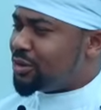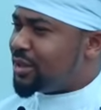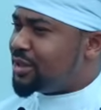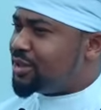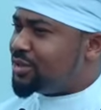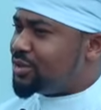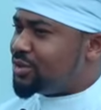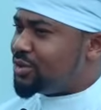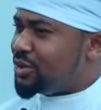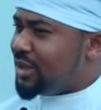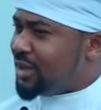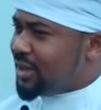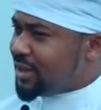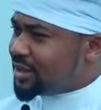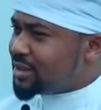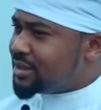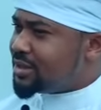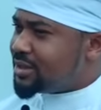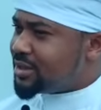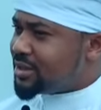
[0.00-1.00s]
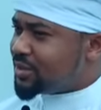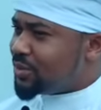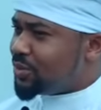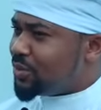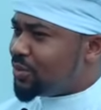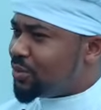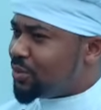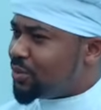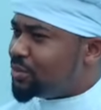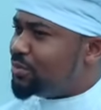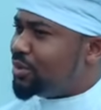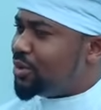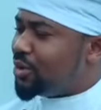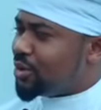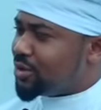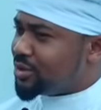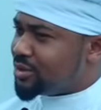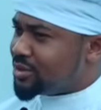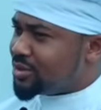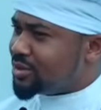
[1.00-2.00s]
trying to eat what
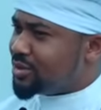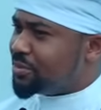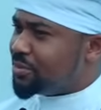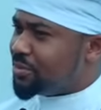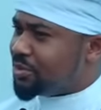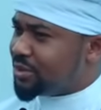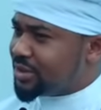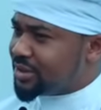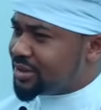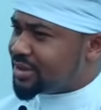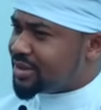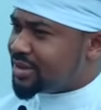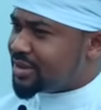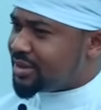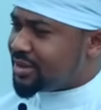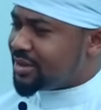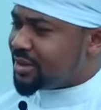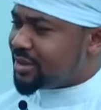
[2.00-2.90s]
belongs to the prince.